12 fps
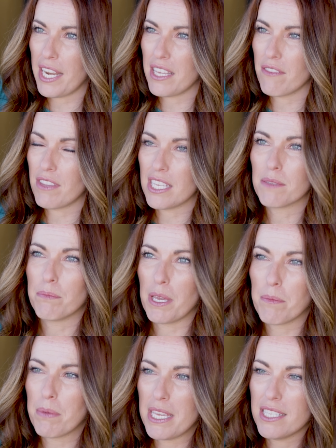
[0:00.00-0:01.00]
any of these
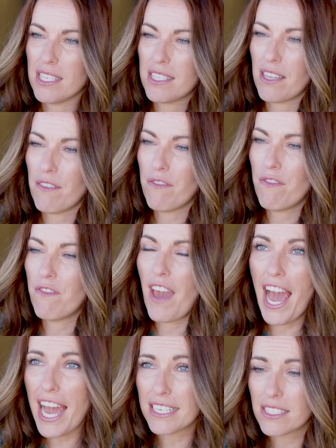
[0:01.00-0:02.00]
big pieces of
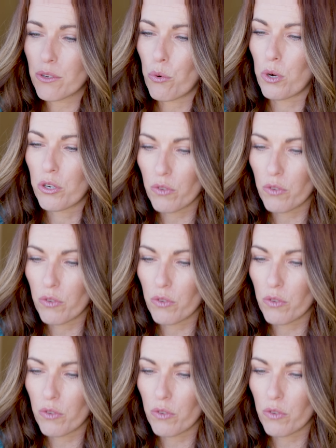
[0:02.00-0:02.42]
fat or